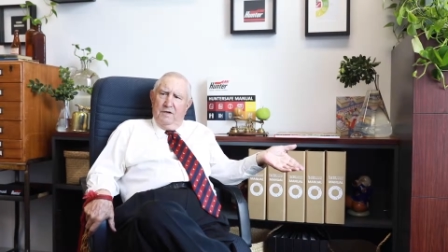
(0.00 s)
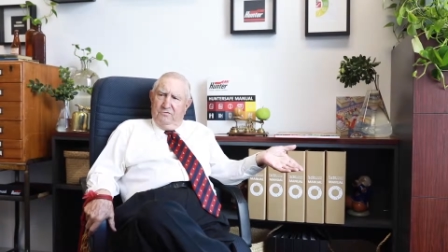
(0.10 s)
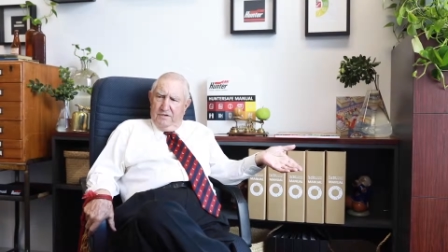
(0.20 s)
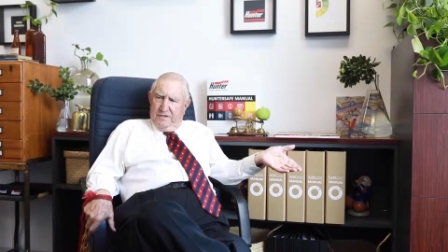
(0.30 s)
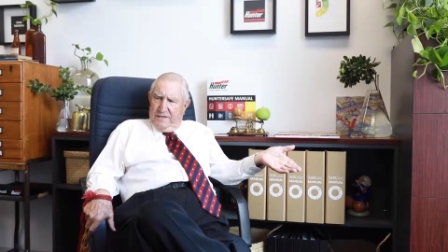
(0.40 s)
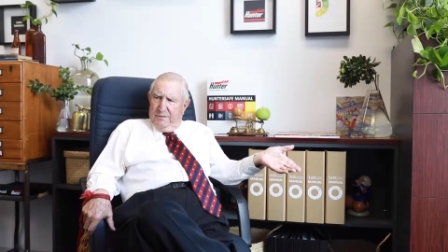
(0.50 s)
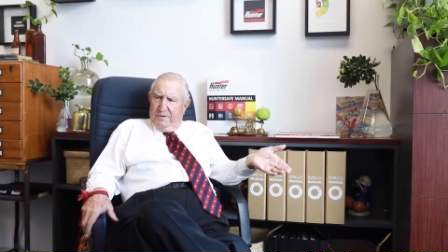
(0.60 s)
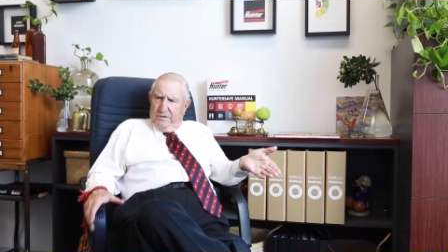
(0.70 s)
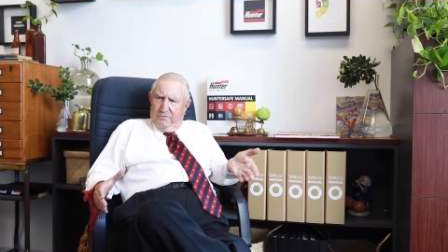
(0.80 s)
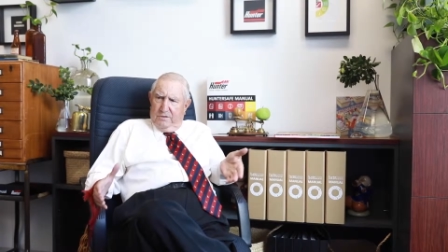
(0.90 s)
So you come
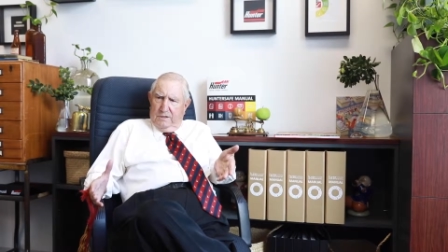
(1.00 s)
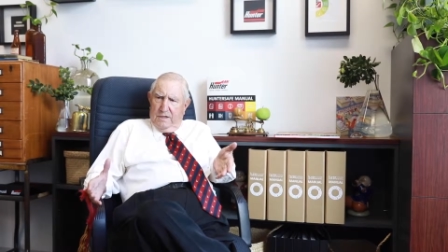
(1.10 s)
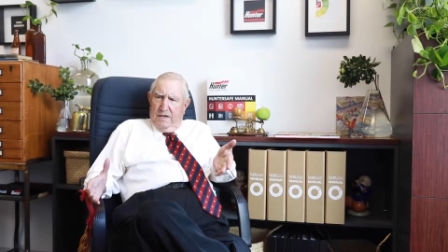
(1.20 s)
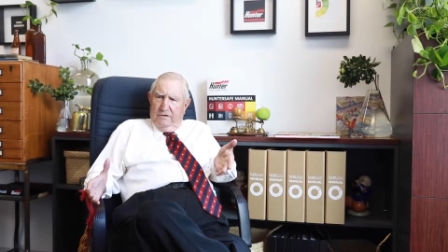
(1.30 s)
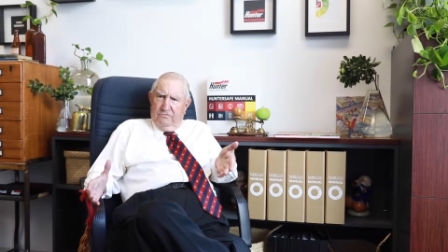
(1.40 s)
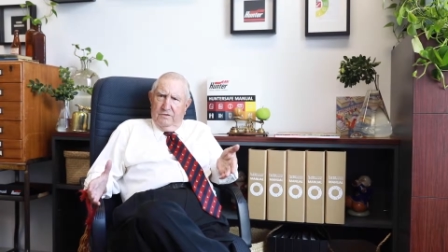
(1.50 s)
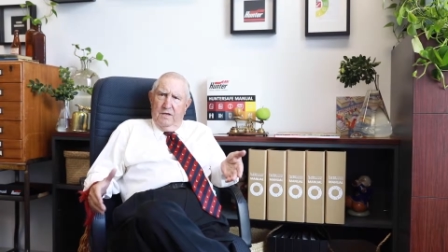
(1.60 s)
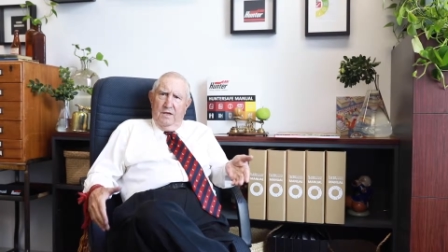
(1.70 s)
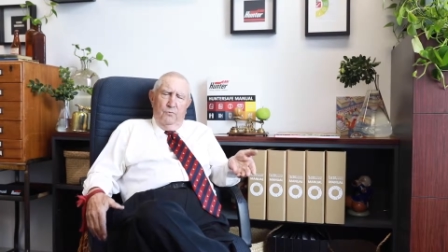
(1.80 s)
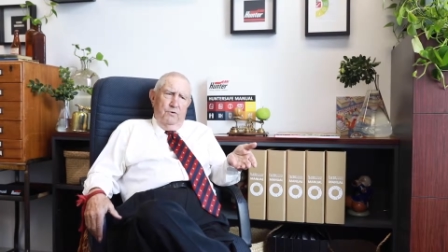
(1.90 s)
into a class and,
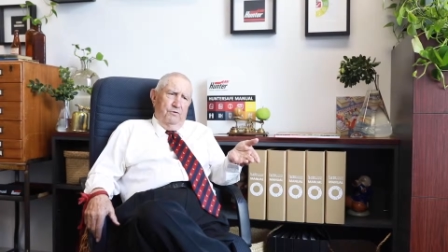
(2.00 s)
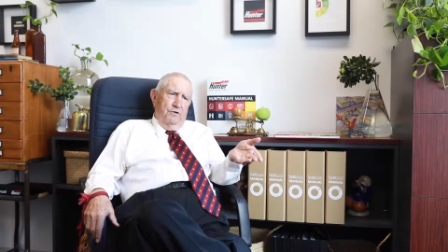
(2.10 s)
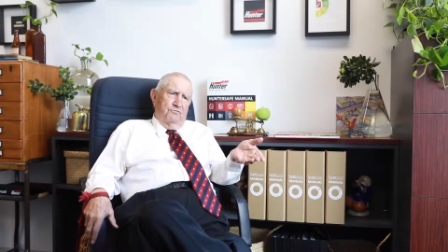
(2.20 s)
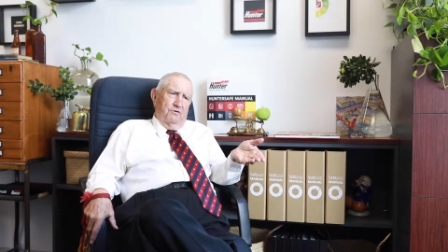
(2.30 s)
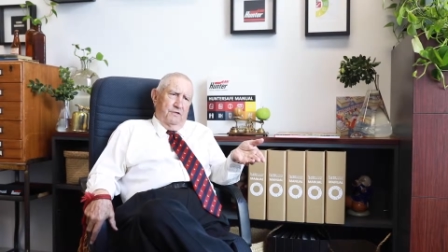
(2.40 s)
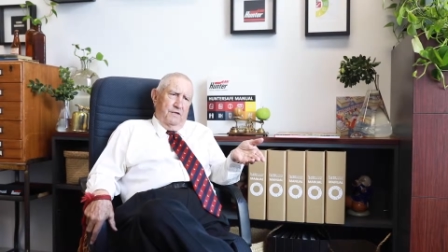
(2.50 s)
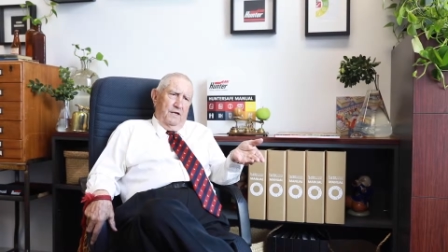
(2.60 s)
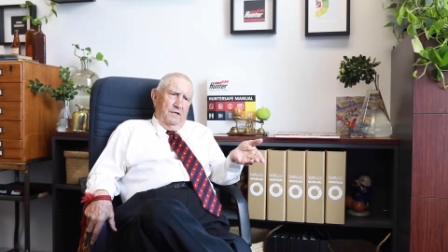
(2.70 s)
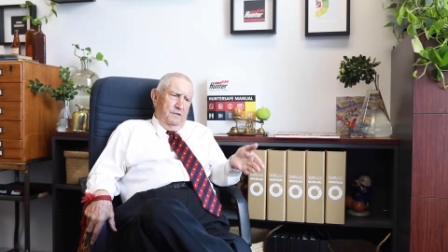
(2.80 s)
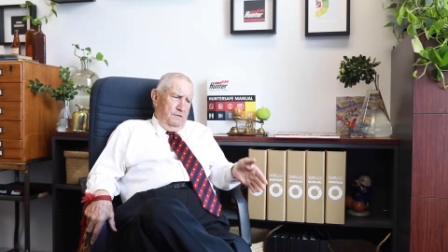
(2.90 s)
where are you sitting,
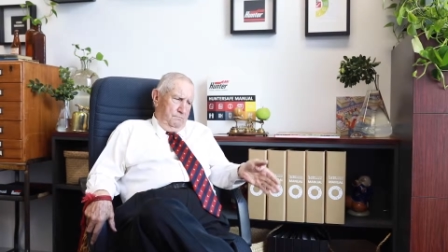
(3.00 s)
Alan?